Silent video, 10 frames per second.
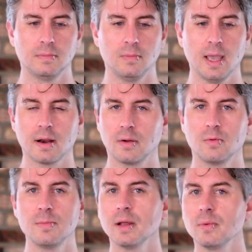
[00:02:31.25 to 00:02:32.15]
we had a
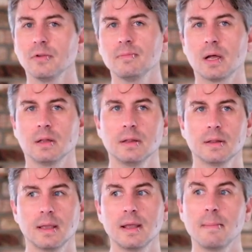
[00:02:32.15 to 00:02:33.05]
Ruby on Rails monolith
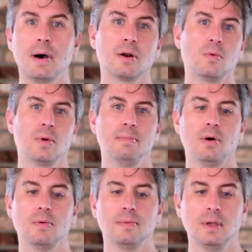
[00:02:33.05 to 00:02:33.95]
in a mono repo.